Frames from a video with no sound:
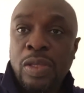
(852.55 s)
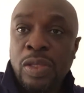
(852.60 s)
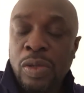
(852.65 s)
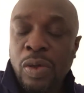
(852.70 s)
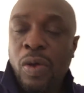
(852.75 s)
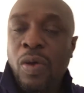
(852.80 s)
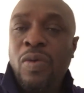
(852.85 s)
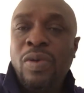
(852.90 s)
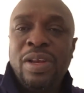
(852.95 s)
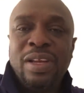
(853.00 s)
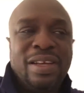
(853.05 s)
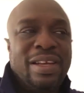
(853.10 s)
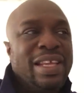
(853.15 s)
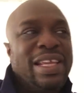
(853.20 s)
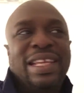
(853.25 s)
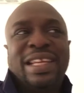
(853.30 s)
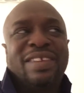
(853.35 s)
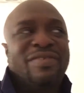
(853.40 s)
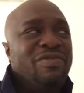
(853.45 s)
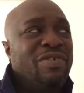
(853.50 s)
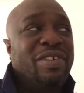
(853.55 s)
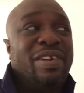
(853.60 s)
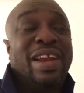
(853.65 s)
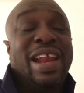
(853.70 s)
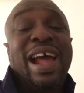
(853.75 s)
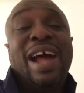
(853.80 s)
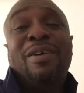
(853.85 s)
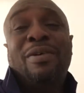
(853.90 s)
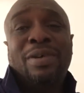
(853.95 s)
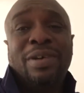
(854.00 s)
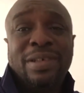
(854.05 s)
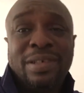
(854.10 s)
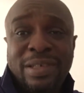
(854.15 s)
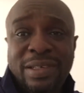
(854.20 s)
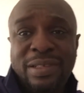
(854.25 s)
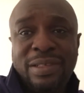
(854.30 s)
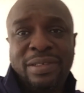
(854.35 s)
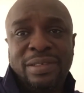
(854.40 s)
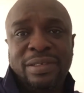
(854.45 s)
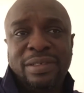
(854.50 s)
you only need it for an
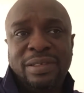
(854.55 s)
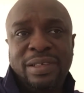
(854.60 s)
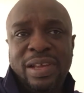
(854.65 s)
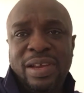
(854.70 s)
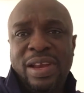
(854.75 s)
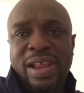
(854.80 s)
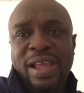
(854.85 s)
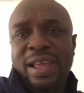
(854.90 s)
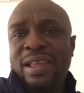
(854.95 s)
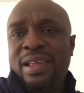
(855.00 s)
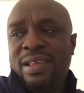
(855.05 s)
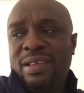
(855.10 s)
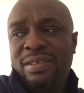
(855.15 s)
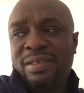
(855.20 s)
hour a day.